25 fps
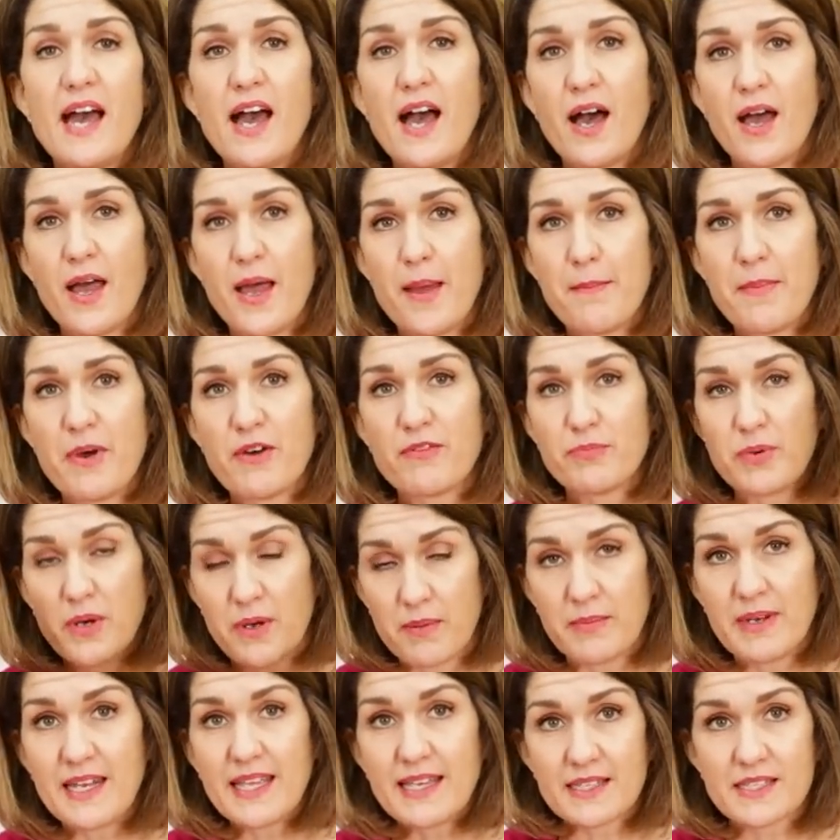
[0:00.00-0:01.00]
I've
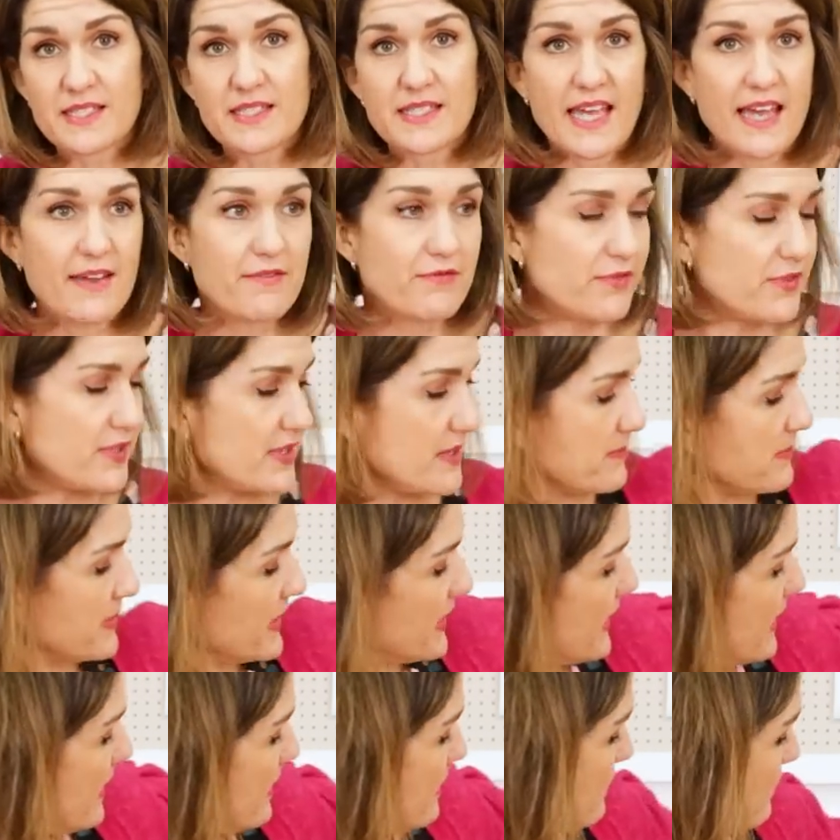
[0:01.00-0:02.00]
popped links to everything
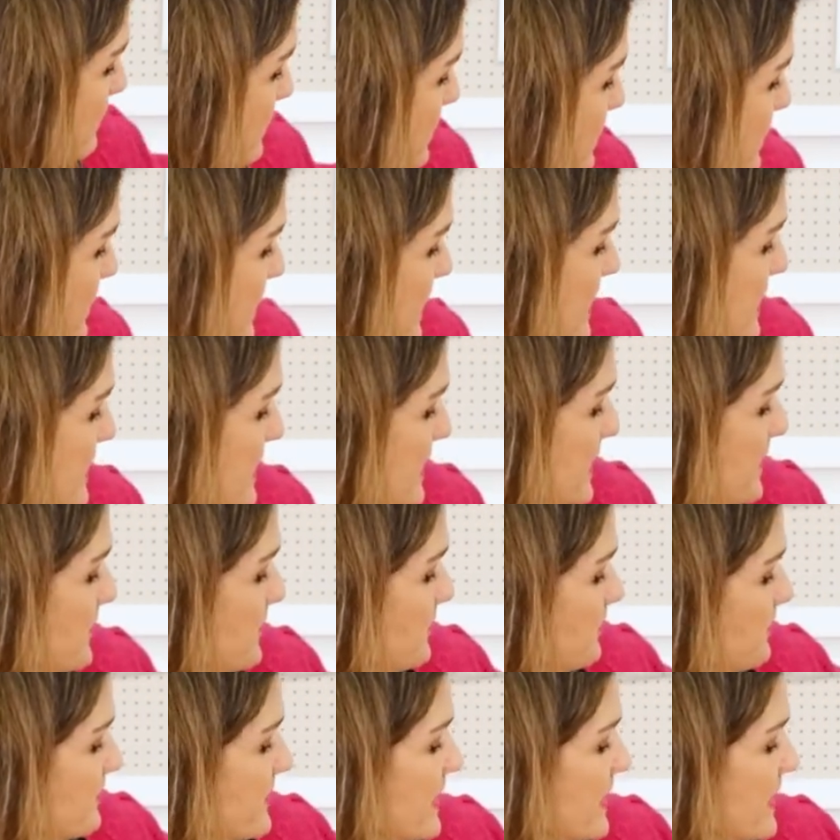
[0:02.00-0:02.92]
below for you.